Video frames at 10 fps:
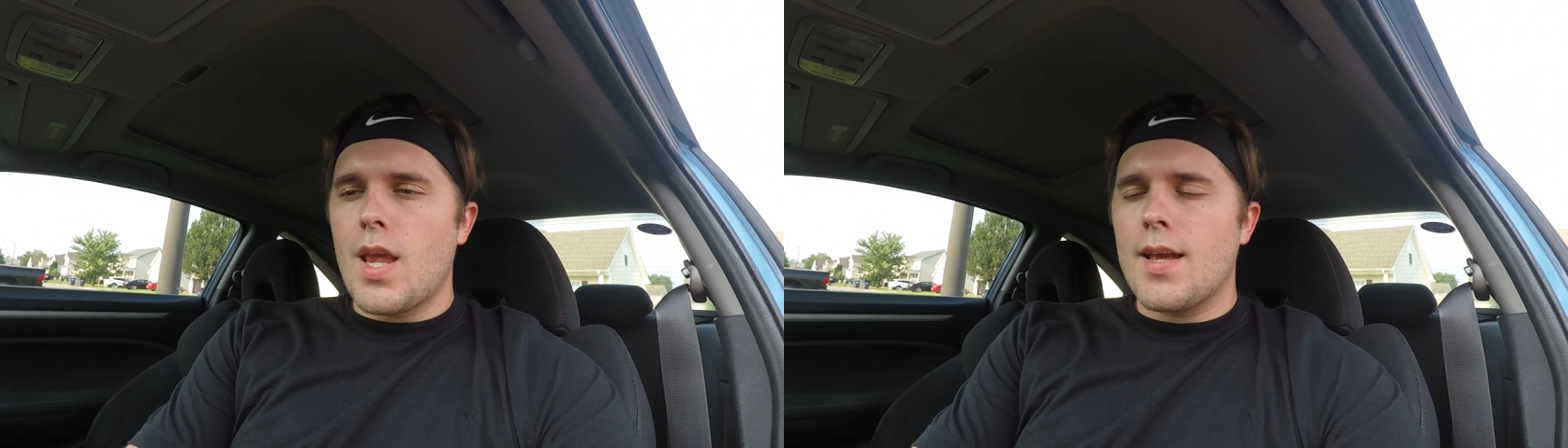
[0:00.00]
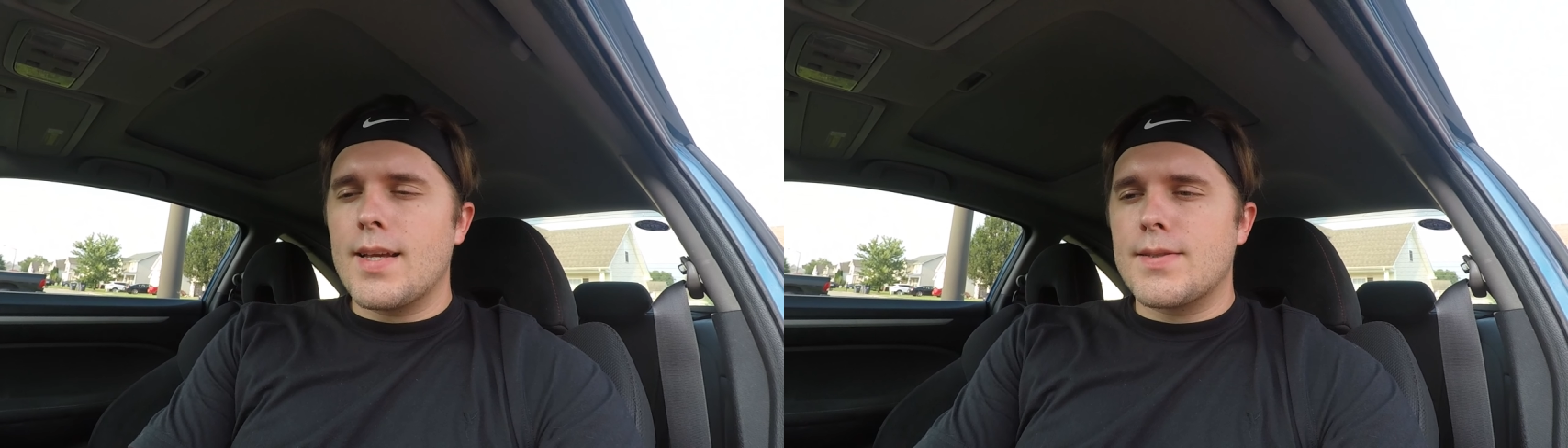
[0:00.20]

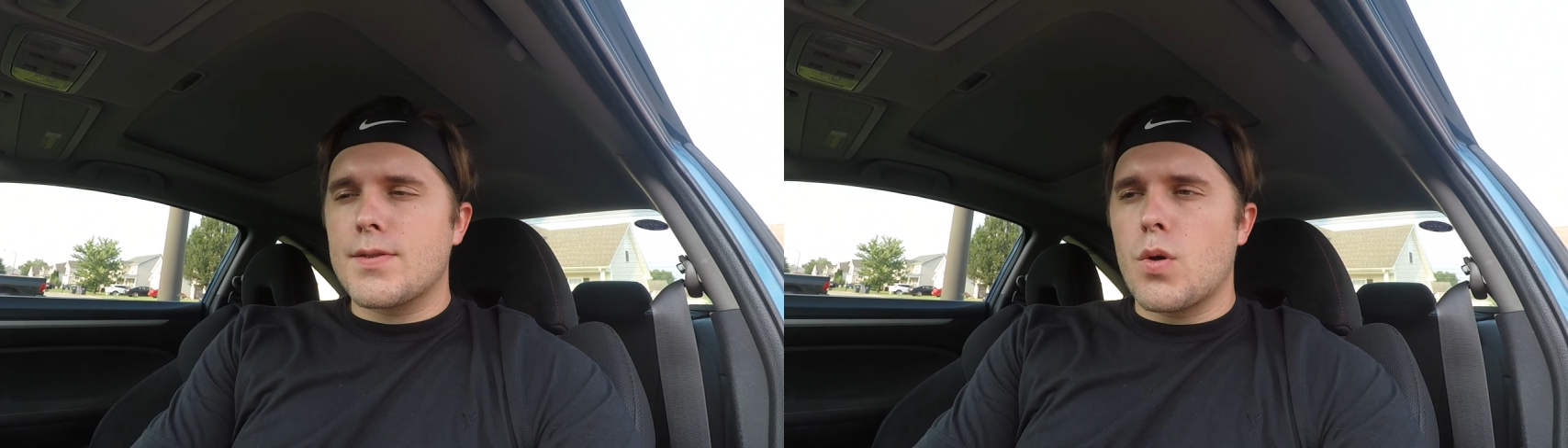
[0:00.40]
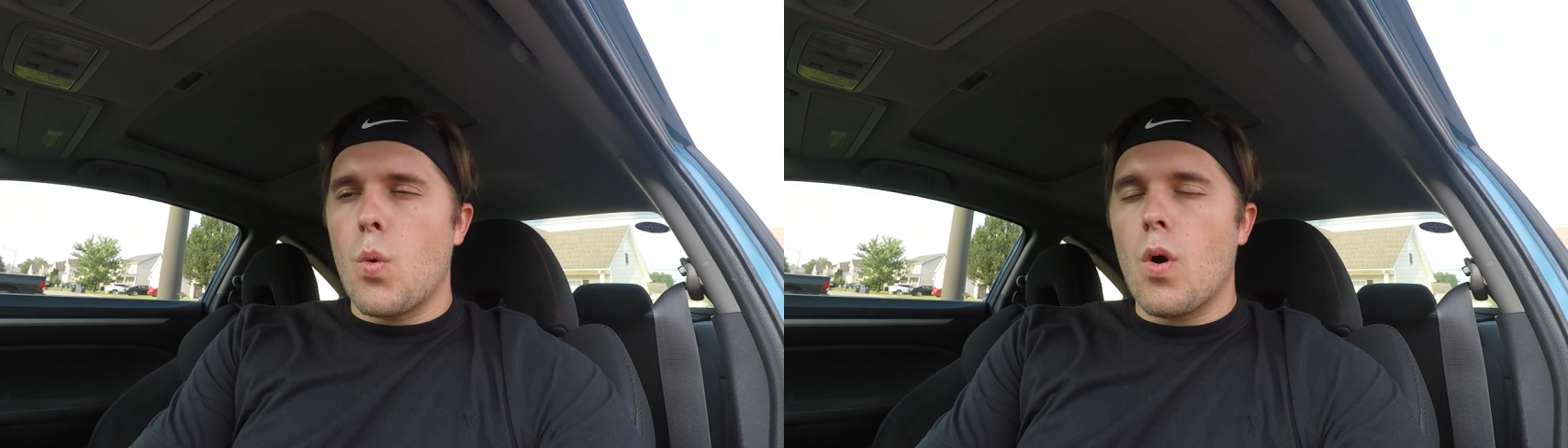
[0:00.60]
I
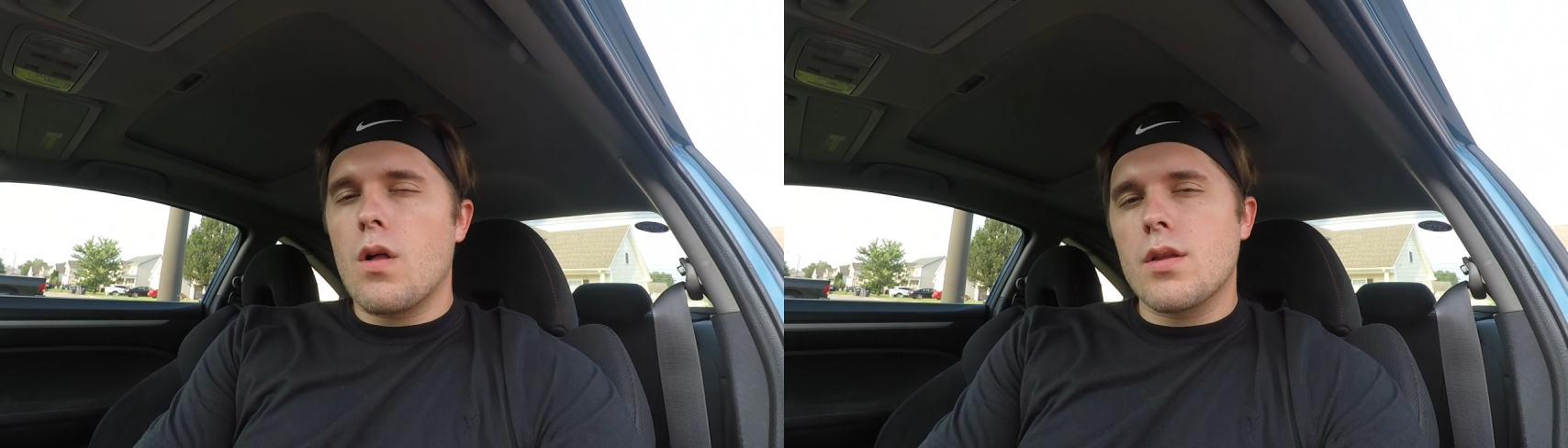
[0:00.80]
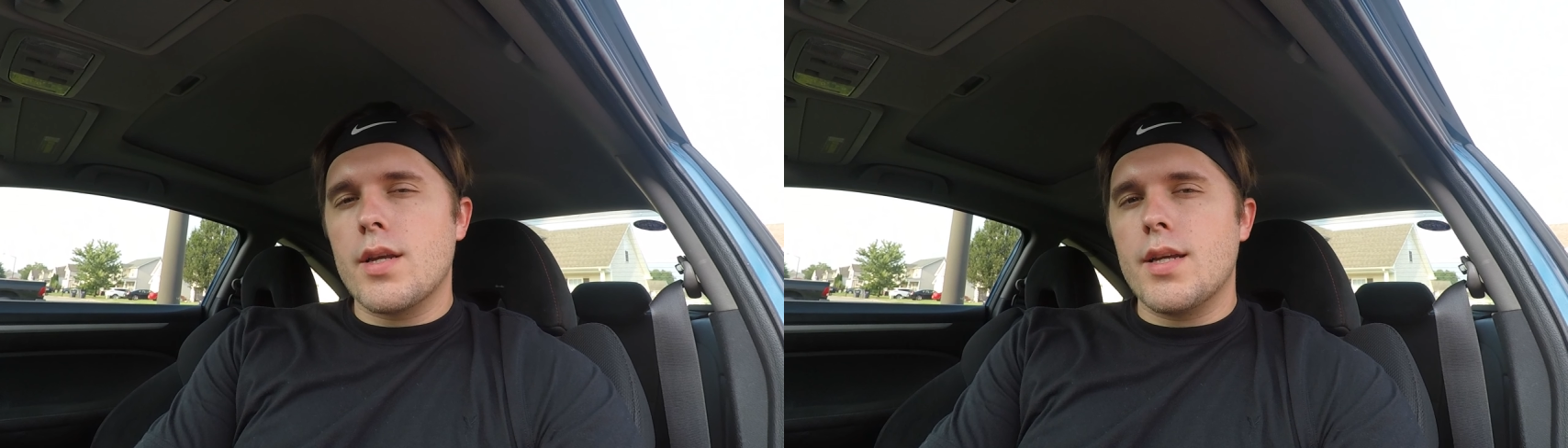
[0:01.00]
guess,
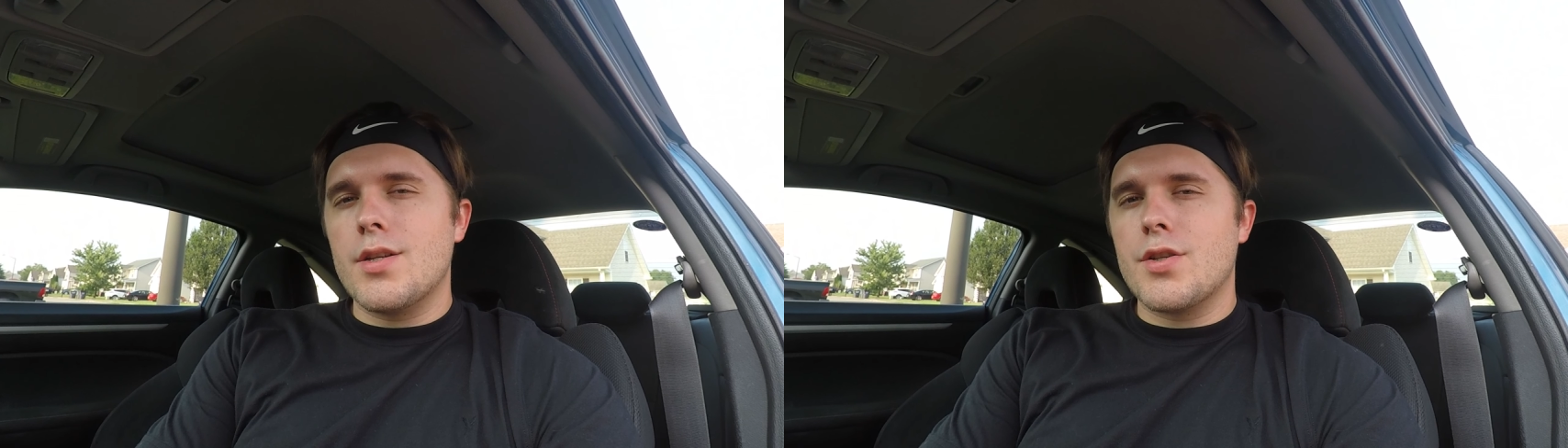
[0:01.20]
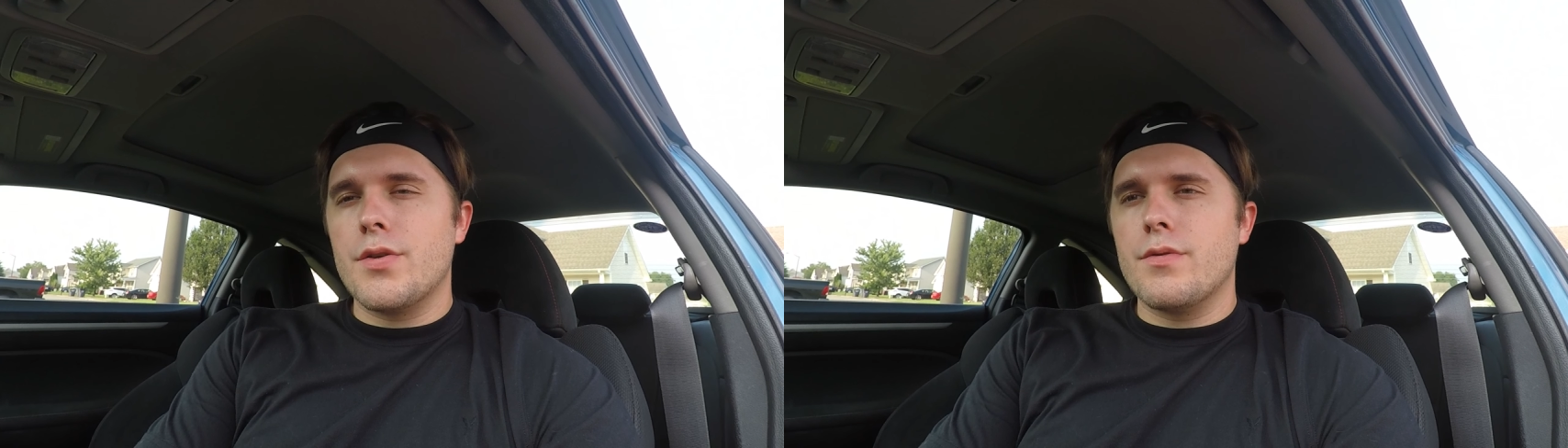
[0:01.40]
quality
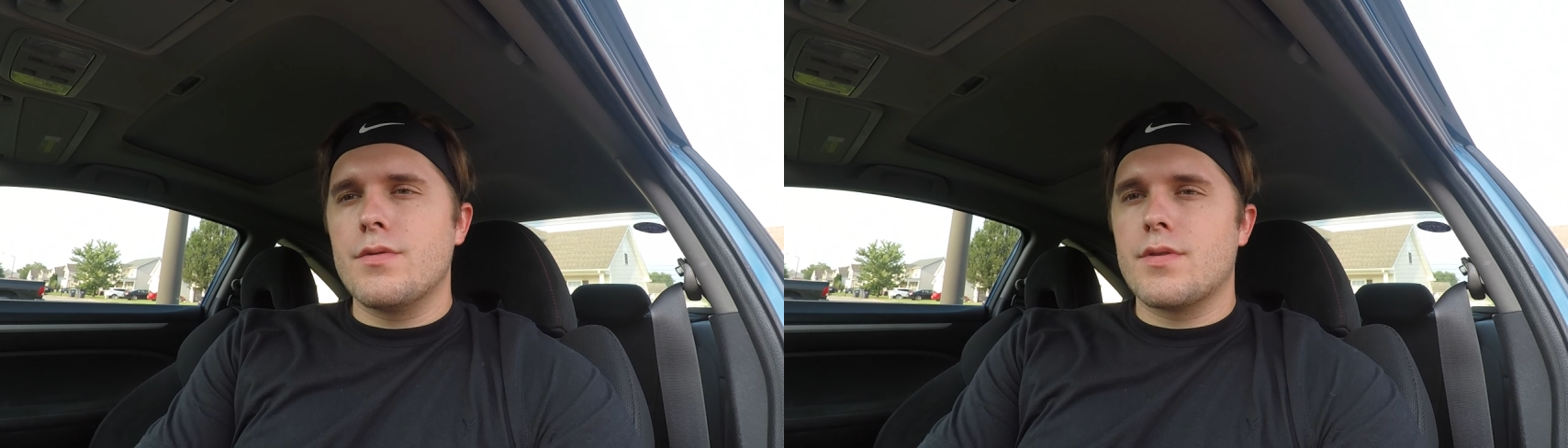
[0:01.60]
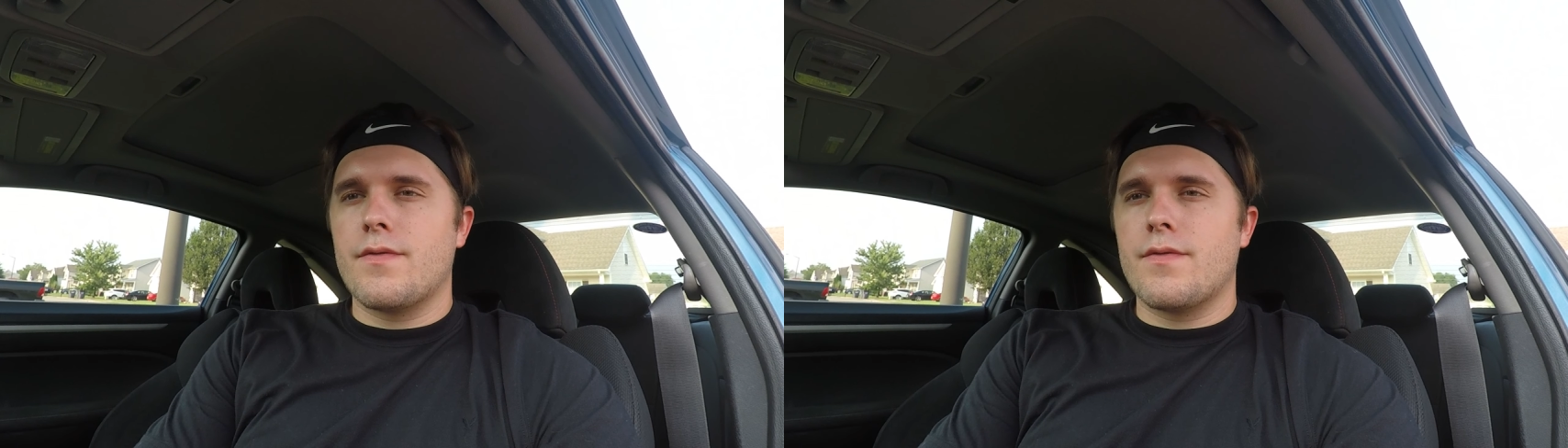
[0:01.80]
issues